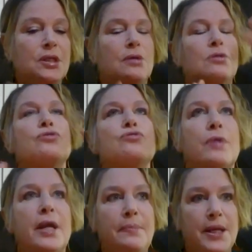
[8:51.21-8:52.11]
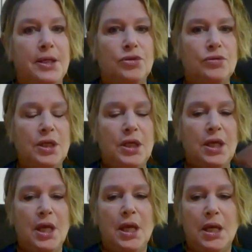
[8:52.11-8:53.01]
They're a great pantry
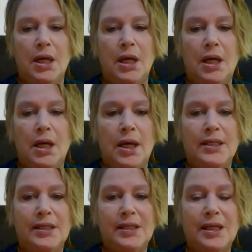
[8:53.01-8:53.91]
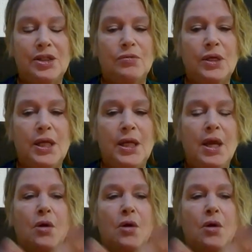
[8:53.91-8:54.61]
accessory,